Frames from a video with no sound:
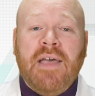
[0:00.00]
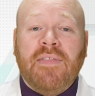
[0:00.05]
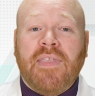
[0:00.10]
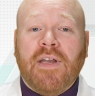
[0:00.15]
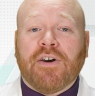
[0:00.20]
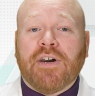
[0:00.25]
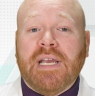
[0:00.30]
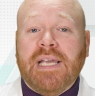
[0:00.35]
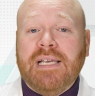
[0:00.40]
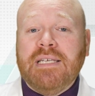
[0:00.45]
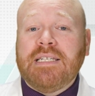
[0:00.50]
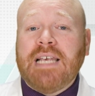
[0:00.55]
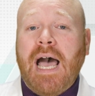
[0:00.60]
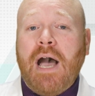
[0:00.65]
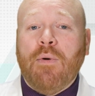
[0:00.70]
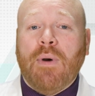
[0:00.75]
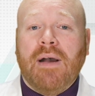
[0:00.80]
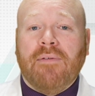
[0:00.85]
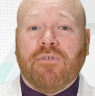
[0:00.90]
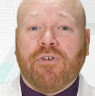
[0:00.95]
There is,
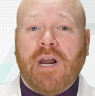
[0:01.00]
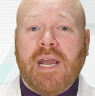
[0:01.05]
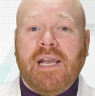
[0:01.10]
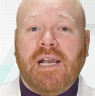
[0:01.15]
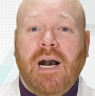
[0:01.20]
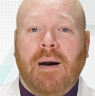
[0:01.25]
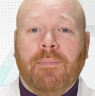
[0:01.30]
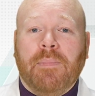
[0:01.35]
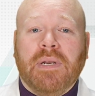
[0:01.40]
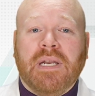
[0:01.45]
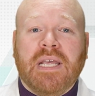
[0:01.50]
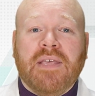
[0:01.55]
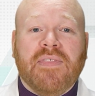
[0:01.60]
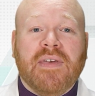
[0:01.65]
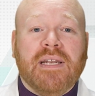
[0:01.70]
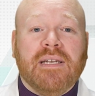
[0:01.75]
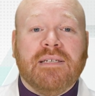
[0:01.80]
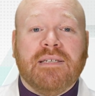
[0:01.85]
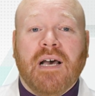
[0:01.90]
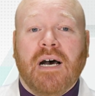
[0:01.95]
however, a company
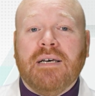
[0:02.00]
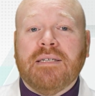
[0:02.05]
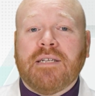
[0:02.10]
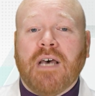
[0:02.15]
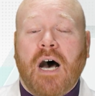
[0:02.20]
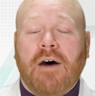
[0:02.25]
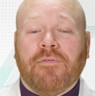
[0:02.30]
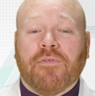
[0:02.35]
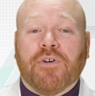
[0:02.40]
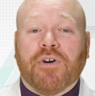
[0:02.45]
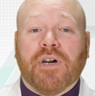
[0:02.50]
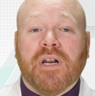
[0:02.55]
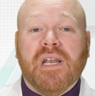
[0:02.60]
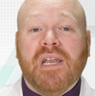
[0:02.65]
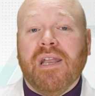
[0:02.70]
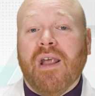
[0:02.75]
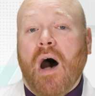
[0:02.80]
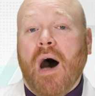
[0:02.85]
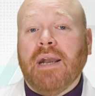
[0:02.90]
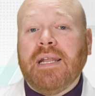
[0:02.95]
that does offer
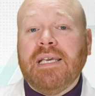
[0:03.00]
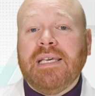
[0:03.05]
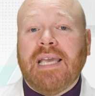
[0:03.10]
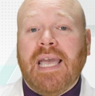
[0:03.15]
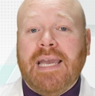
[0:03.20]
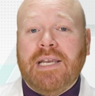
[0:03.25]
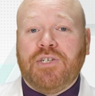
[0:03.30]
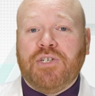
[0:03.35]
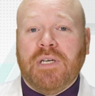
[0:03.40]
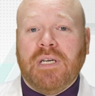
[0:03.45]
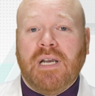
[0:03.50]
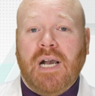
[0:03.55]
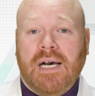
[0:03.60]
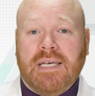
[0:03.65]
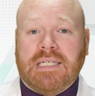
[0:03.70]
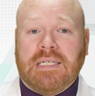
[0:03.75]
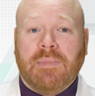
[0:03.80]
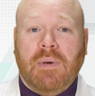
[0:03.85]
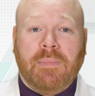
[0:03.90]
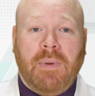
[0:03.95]
non-engaging
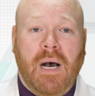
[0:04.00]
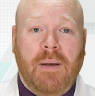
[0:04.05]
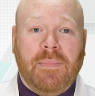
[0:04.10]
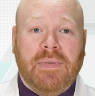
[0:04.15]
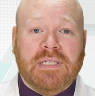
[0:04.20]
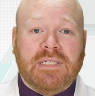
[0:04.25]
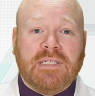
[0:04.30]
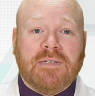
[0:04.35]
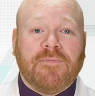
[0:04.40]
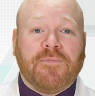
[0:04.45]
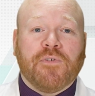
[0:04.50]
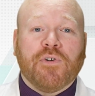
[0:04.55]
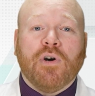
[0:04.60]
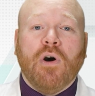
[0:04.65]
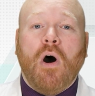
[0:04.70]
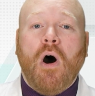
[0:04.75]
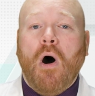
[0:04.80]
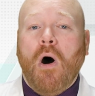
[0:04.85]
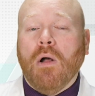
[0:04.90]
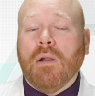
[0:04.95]
custom abutments for
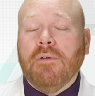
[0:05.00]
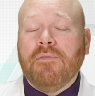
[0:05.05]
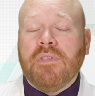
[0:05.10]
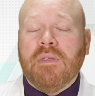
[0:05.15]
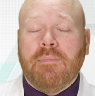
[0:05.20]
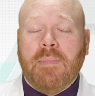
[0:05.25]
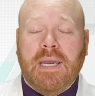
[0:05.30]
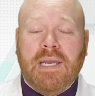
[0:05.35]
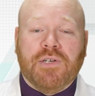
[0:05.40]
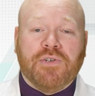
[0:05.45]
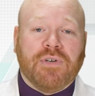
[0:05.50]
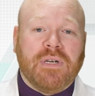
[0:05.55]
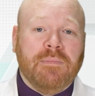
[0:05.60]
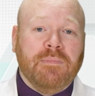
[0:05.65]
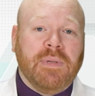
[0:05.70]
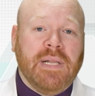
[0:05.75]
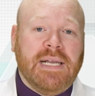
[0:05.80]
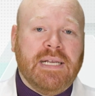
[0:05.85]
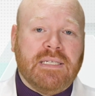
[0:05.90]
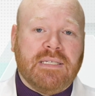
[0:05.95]
all of the major
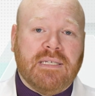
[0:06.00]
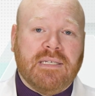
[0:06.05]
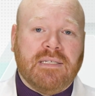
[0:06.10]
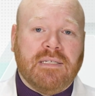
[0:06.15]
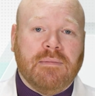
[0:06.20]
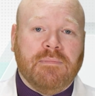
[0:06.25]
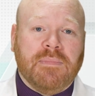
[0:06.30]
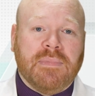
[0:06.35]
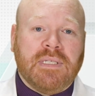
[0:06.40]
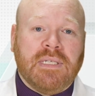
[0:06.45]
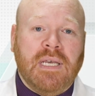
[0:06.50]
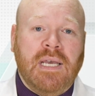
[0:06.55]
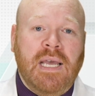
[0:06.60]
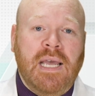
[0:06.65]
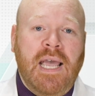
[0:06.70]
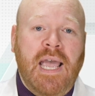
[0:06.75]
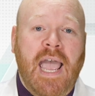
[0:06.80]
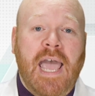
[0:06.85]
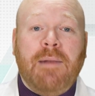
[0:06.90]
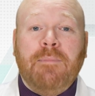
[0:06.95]
implant systems.
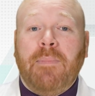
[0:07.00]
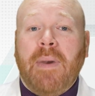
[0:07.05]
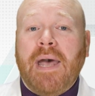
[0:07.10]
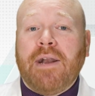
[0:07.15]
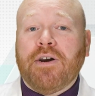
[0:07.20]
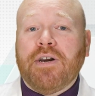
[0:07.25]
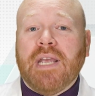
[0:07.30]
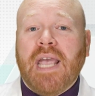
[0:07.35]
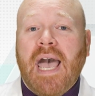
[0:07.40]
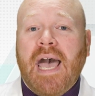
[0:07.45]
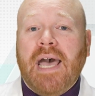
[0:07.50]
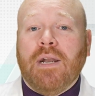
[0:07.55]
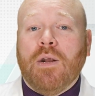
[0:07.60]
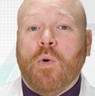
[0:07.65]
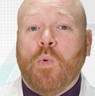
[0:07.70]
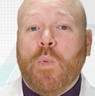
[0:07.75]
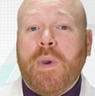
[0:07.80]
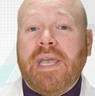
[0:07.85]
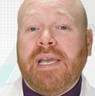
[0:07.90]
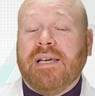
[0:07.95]
And better yet,
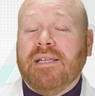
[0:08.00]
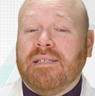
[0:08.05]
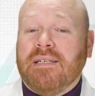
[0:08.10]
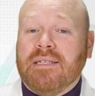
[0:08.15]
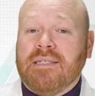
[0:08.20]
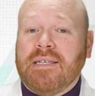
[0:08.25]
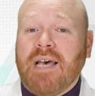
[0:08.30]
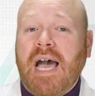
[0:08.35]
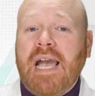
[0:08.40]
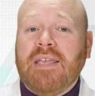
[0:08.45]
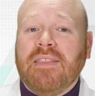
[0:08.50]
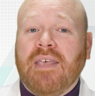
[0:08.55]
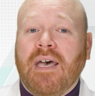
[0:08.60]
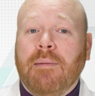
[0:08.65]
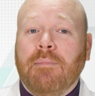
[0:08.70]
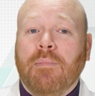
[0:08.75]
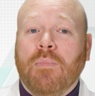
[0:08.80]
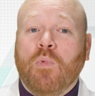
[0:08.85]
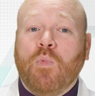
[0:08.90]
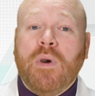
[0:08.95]
we can design
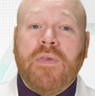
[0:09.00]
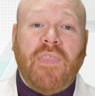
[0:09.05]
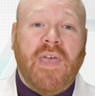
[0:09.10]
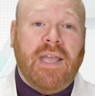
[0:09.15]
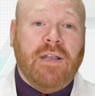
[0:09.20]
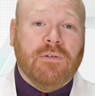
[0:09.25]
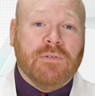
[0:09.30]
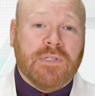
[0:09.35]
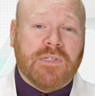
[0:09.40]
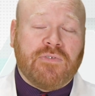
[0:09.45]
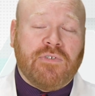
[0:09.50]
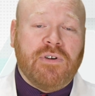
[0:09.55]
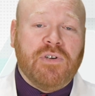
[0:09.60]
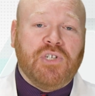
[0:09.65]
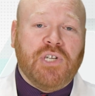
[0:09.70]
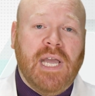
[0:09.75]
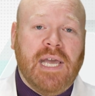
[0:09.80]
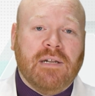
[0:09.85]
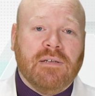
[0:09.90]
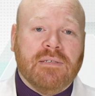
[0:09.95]
them with angled screw
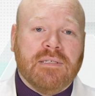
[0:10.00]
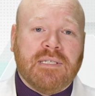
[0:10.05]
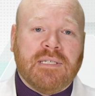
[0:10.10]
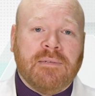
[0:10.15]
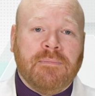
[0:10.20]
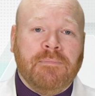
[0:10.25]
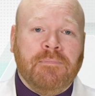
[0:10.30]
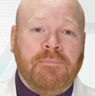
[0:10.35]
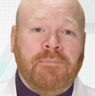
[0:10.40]
channels.